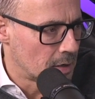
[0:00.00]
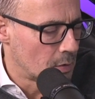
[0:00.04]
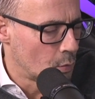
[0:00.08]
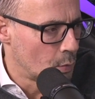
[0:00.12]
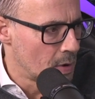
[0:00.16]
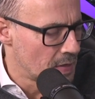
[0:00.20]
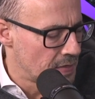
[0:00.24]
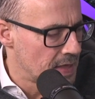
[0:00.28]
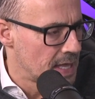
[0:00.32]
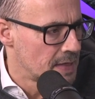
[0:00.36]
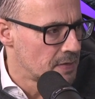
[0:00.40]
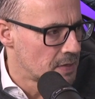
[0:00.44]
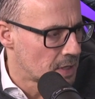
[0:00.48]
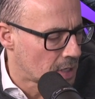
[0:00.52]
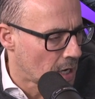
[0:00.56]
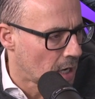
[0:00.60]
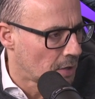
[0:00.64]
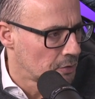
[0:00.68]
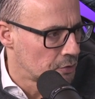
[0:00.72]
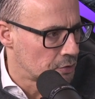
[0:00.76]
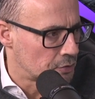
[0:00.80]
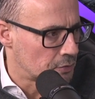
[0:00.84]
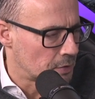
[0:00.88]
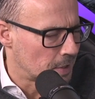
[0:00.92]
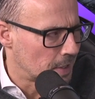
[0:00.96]
within the
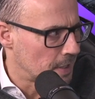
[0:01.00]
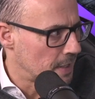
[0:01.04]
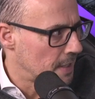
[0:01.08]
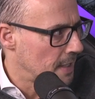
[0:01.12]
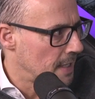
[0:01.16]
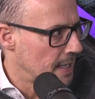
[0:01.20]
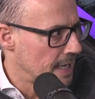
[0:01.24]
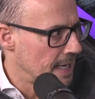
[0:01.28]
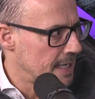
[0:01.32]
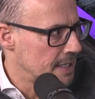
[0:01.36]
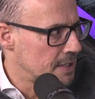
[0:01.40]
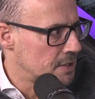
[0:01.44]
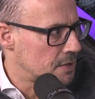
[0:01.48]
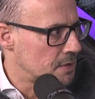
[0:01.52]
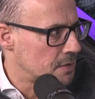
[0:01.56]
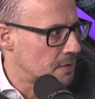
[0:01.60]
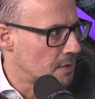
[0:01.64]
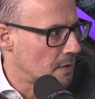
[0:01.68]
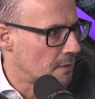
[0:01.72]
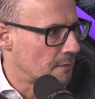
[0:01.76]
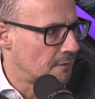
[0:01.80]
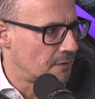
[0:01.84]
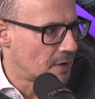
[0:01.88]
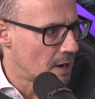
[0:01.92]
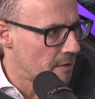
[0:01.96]
country is
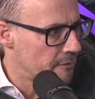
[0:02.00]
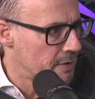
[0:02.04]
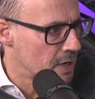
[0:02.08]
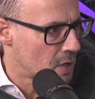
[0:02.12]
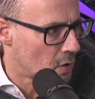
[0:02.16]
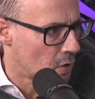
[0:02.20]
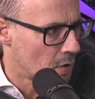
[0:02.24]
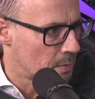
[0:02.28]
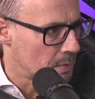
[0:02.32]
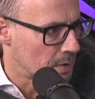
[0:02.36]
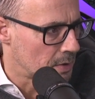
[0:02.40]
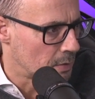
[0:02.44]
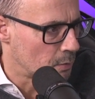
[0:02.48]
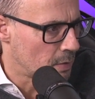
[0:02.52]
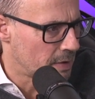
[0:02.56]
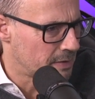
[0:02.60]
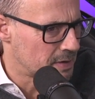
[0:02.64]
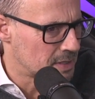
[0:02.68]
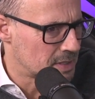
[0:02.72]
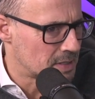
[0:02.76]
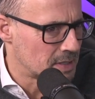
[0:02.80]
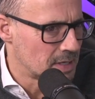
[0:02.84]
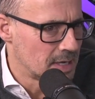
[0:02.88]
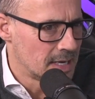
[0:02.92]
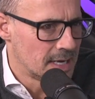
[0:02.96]
very common,
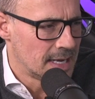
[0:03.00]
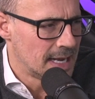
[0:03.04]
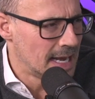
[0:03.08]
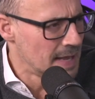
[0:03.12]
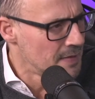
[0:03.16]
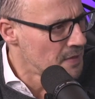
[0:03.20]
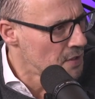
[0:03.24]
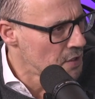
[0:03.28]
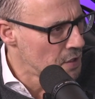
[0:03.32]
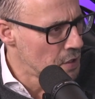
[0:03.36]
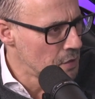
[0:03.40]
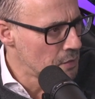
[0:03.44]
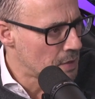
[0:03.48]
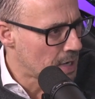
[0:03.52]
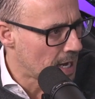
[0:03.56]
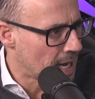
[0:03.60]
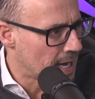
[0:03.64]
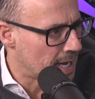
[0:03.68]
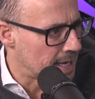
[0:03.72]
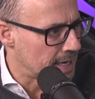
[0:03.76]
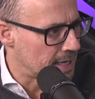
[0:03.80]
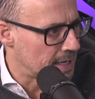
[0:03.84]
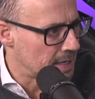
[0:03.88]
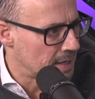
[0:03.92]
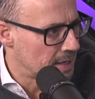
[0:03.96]
whereas in the U
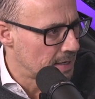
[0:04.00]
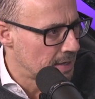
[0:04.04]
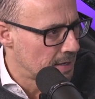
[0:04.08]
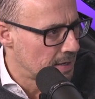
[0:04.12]
K,